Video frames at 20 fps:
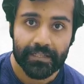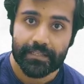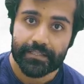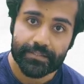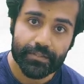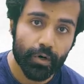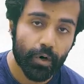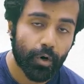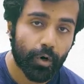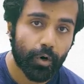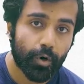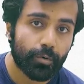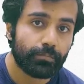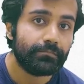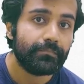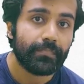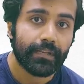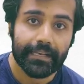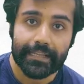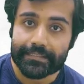So
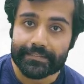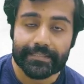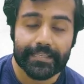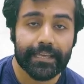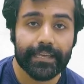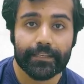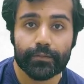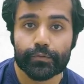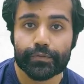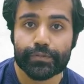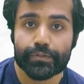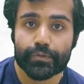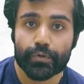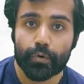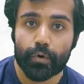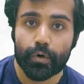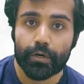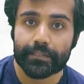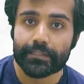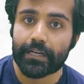let's say you
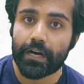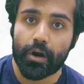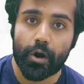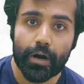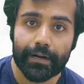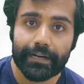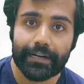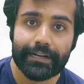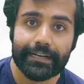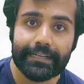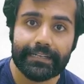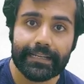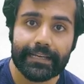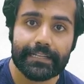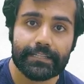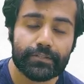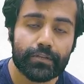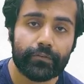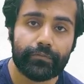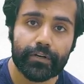store the order
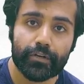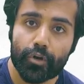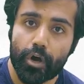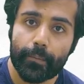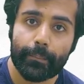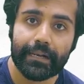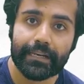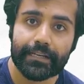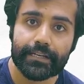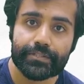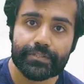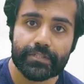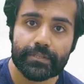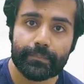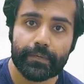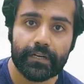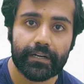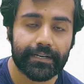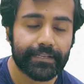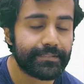details of a normal
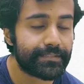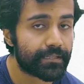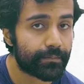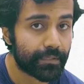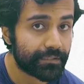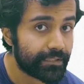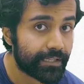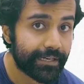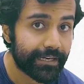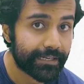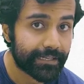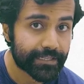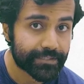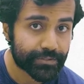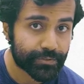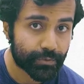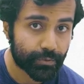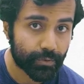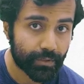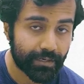customer in some other data
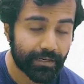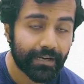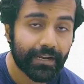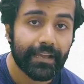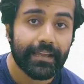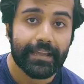store